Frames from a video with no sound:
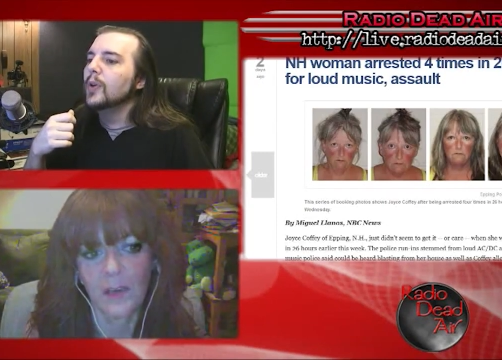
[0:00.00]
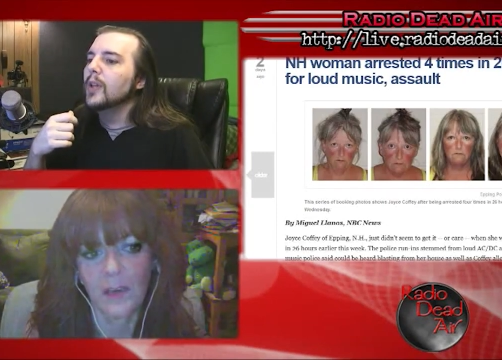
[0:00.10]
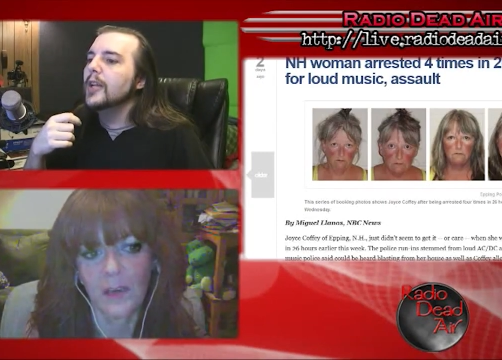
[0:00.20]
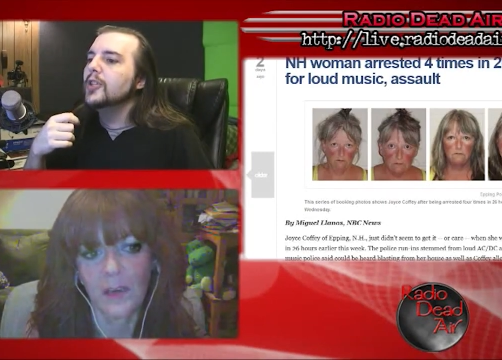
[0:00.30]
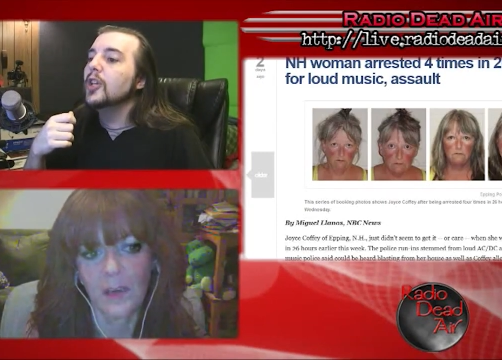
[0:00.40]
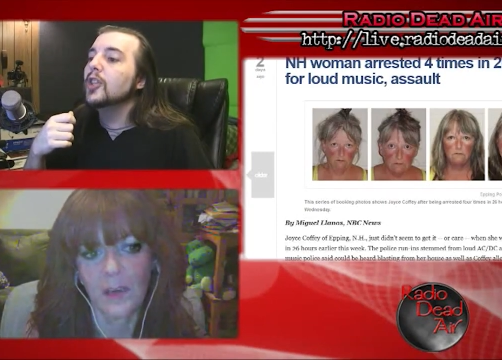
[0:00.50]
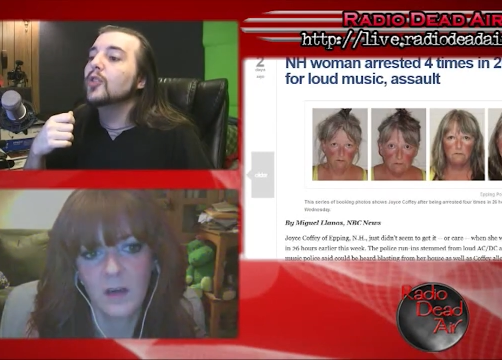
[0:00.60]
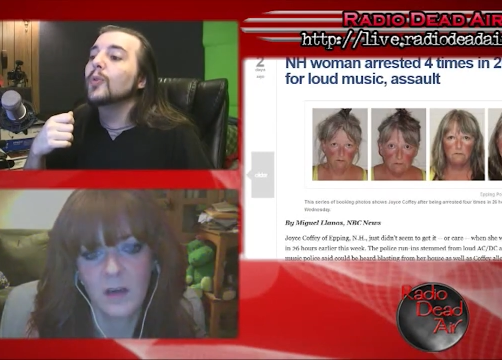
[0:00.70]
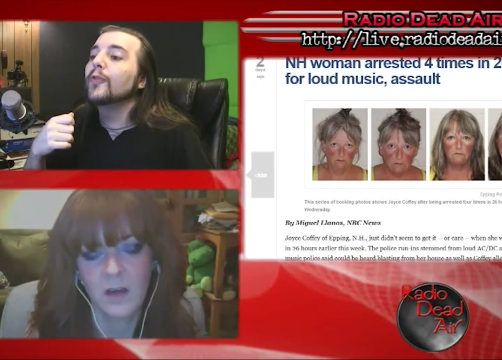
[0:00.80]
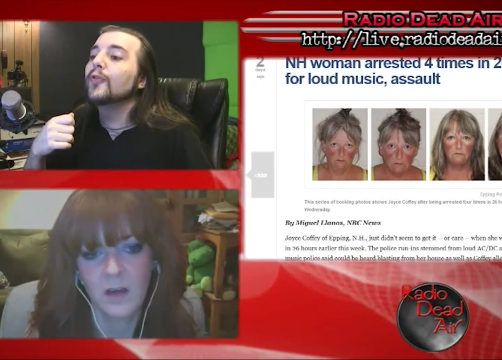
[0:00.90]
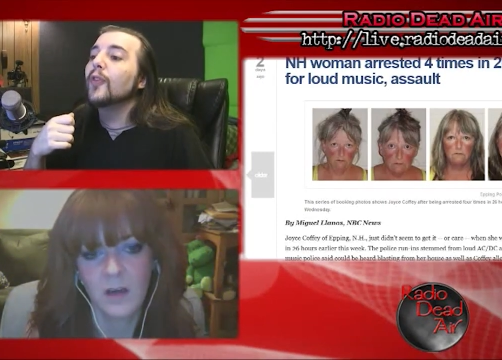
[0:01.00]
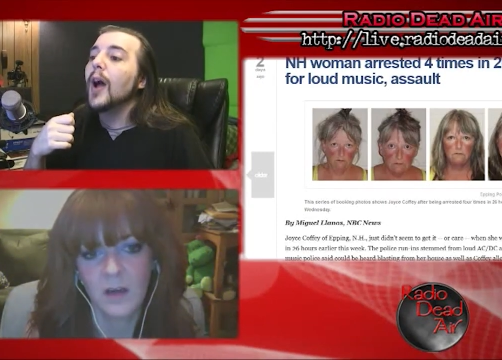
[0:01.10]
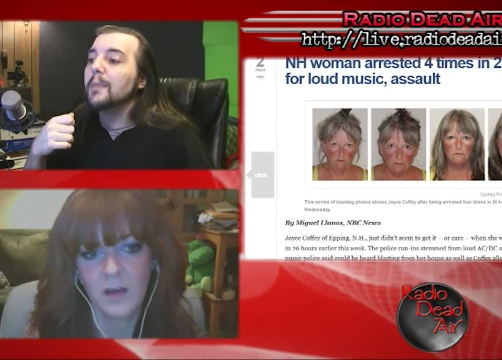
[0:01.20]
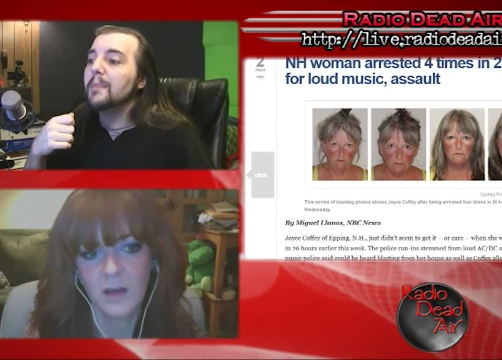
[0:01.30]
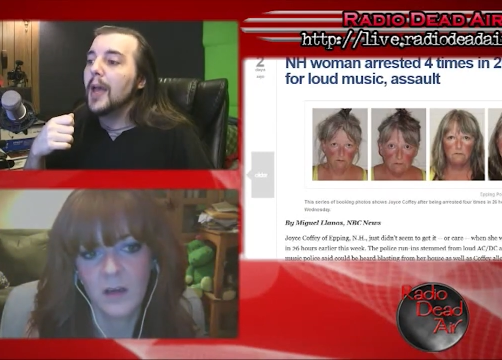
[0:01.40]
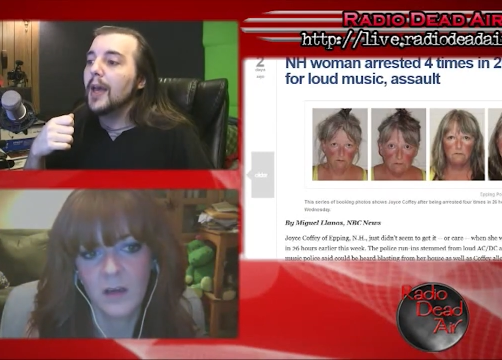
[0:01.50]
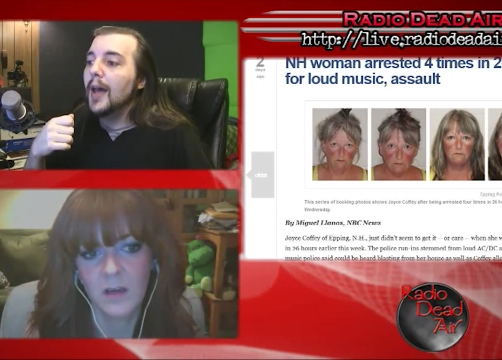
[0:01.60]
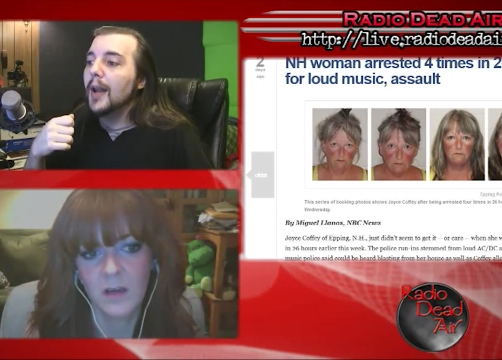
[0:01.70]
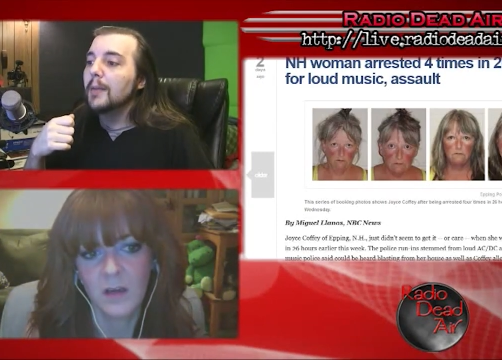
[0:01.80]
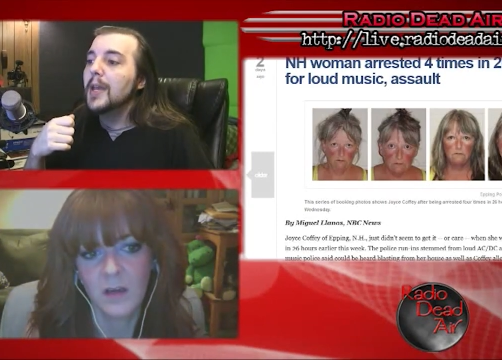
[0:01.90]
Speaker 1: alleged she threw a frying pan
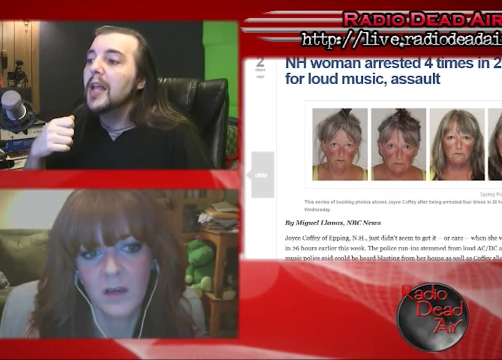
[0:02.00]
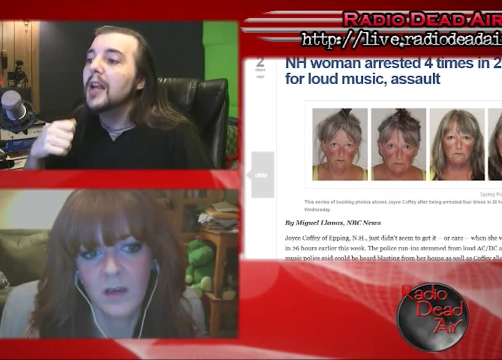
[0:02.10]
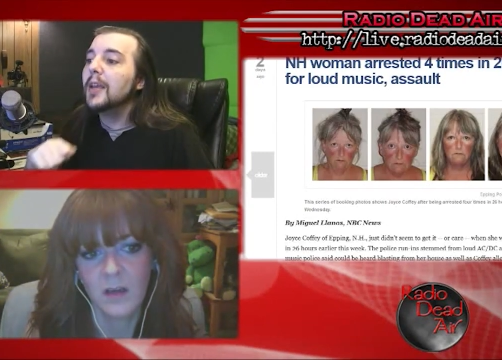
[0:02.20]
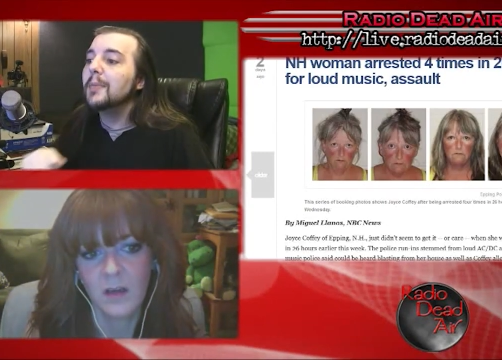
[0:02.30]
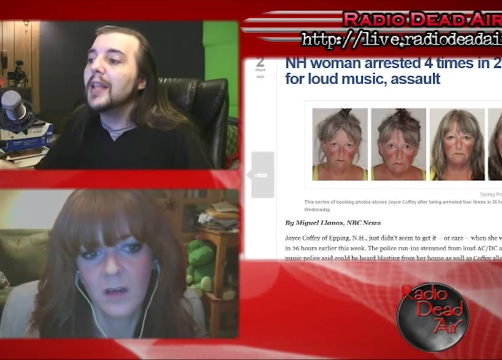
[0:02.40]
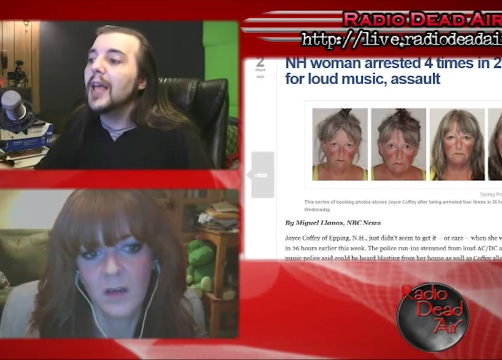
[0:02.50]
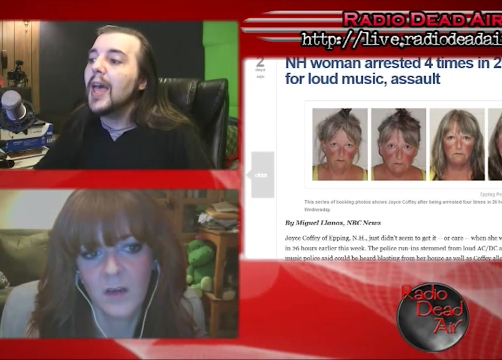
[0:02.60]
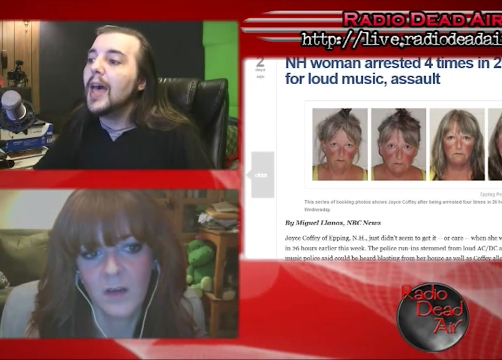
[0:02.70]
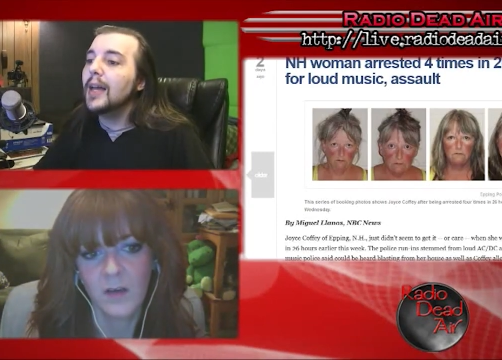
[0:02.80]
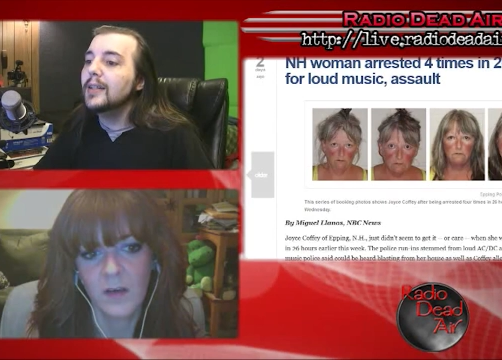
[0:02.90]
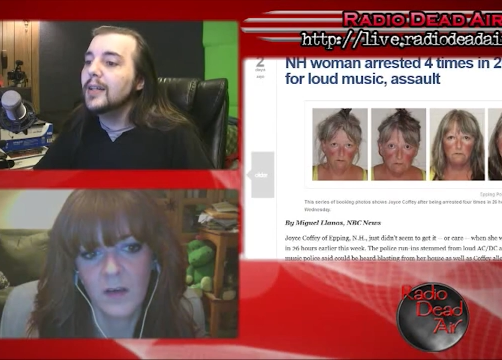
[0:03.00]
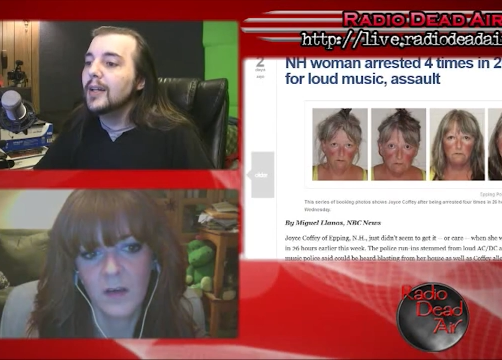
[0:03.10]
at him, hitting him in the head.